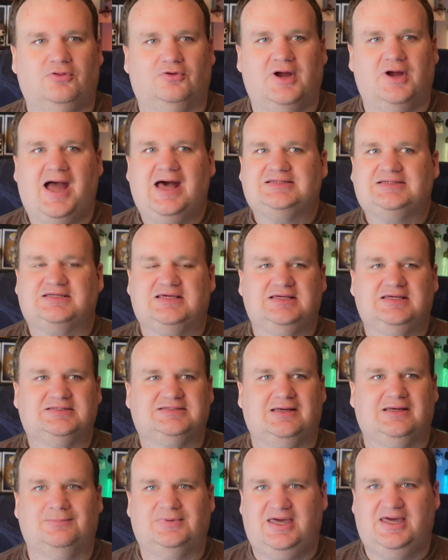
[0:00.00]
They're asking
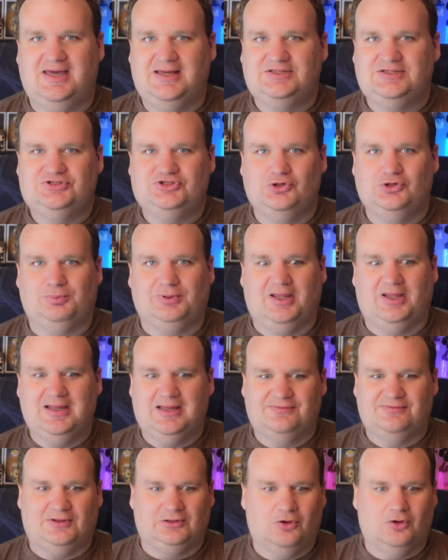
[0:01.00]
some kids who play
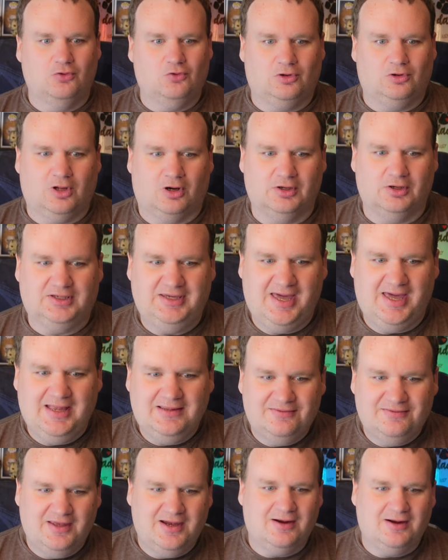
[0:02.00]
at the local
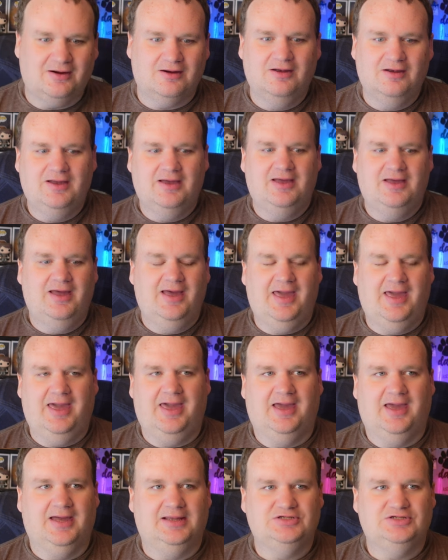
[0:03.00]
arcade there
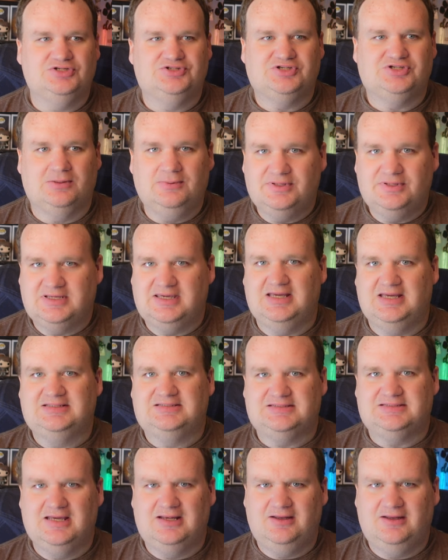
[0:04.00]
and some of the
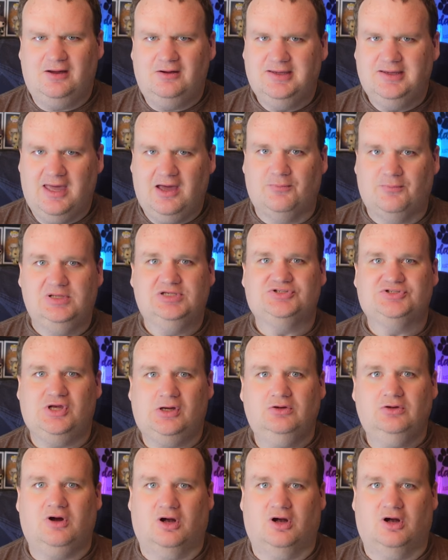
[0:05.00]
kids said, Oh, yeah, we saw